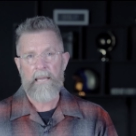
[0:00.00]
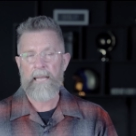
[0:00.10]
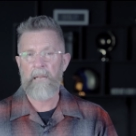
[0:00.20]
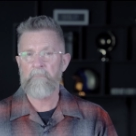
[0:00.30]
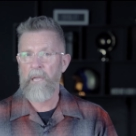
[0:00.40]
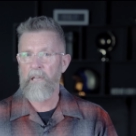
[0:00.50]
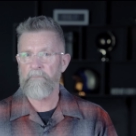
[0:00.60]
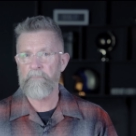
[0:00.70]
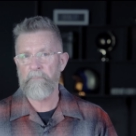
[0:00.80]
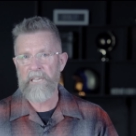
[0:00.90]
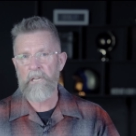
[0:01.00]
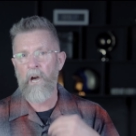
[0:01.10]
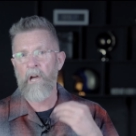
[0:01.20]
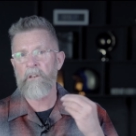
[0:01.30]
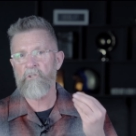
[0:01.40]
And it may have
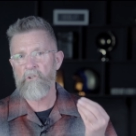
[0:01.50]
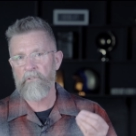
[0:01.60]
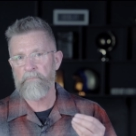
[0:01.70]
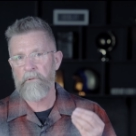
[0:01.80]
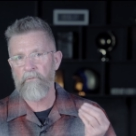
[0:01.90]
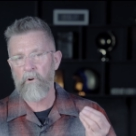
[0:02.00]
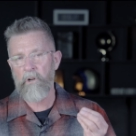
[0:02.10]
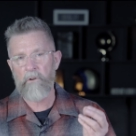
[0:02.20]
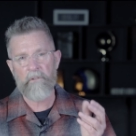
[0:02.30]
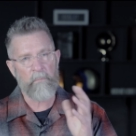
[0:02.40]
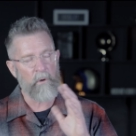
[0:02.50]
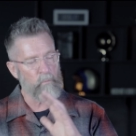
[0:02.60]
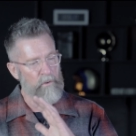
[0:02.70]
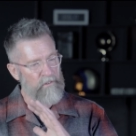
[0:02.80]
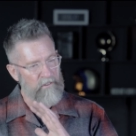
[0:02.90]
begun just before COVID,
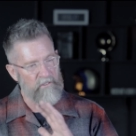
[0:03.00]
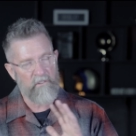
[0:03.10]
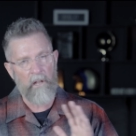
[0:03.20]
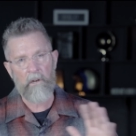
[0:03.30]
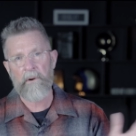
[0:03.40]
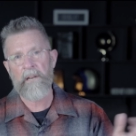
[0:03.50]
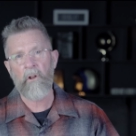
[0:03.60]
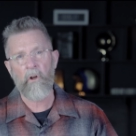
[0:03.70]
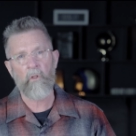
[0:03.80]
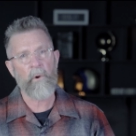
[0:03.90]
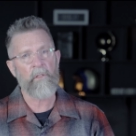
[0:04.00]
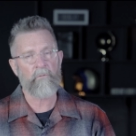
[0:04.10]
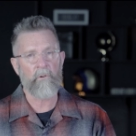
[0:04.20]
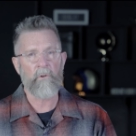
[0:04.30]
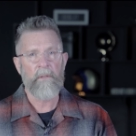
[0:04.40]
but was accelerated all the way
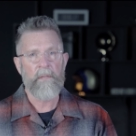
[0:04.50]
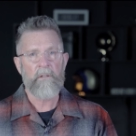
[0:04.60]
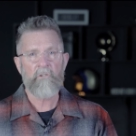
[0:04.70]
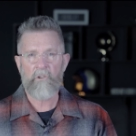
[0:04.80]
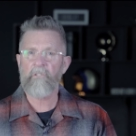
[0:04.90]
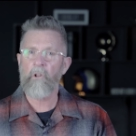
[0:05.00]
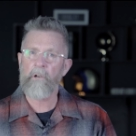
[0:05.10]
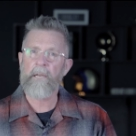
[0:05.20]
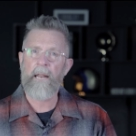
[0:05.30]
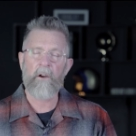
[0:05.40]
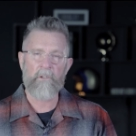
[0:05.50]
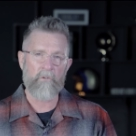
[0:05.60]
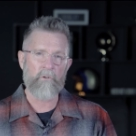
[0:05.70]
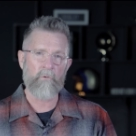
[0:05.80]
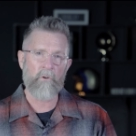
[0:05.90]
through. Just look at how
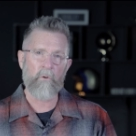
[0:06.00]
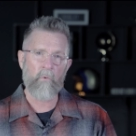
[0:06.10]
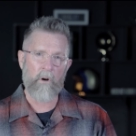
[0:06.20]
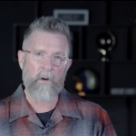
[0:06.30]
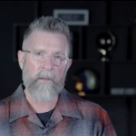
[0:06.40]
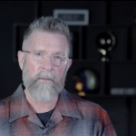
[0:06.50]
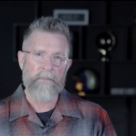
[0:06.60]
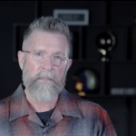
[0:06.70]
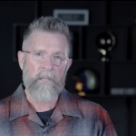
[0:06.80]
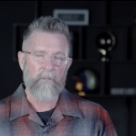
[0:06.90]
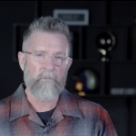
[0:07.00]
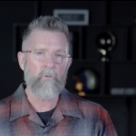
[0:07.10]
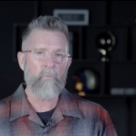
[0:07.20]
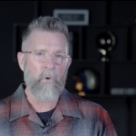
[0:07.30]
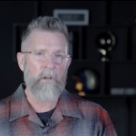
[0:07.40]
you do your work. If
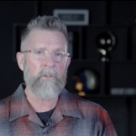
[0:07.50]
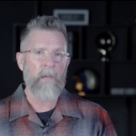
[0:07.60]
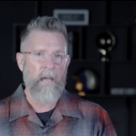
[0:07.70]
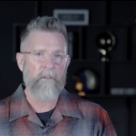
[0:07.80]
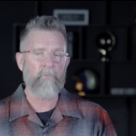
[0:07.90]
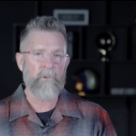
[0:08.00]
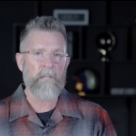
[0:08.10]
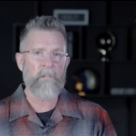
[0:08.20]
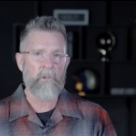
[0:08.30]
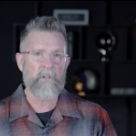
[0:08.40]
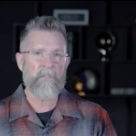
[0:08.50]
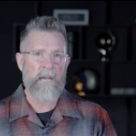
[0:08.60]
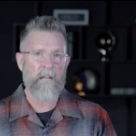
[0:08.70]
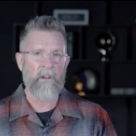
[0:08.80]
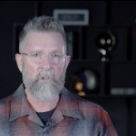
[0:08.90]
you want to have really good
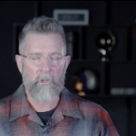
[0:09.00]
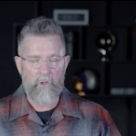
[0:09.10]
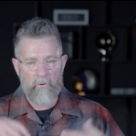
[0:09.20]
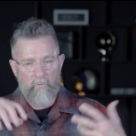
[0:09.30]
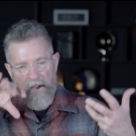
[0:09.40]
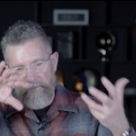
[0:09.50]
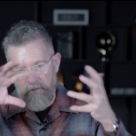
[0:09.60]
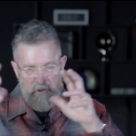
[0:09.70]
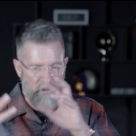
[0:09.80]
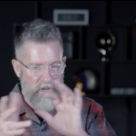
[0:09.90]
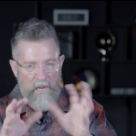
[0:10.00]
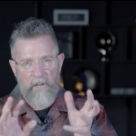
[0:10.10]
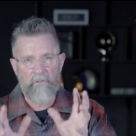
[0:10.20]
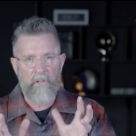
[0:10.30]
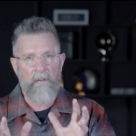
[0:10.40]
talent, you have to
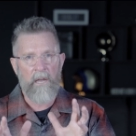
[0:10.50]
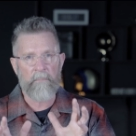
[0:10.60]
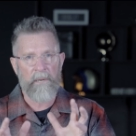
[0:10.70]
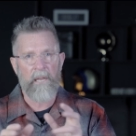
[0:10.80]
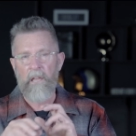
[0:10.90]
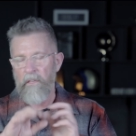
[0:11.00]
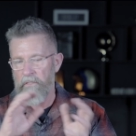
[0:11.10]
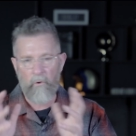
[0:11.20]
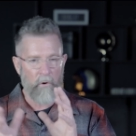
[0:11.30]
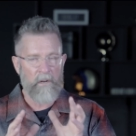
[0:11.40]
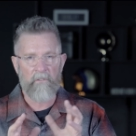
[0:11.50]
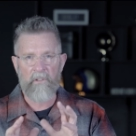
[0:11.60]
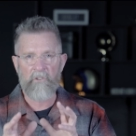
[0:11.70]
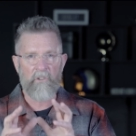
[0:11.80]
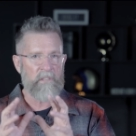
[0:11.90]
change the company, the
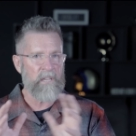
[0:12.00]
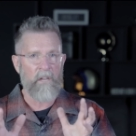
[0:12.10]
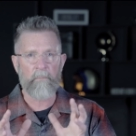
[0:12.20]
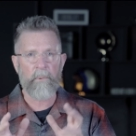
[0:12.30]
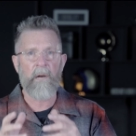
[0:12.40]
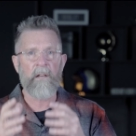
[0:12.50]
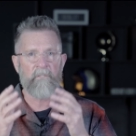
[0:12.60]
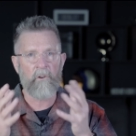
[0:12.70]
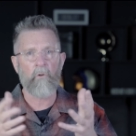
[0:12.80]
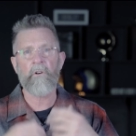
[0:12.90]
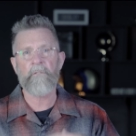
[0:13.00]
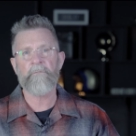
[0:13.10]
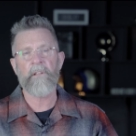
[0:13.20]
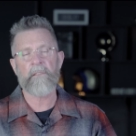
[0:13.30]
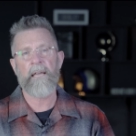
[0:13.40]
organization, the enterprise in order to
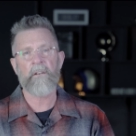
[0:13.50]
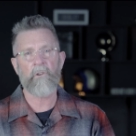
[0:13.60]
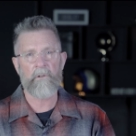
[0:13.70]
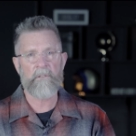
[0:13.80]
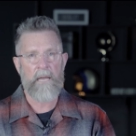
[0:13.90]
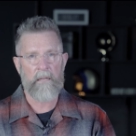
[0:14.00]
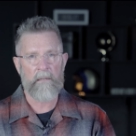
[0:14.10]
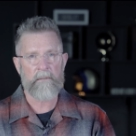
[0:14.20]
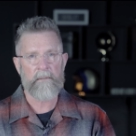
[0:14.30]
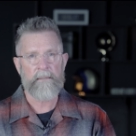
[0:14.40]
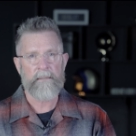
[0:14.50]
fit that good talent.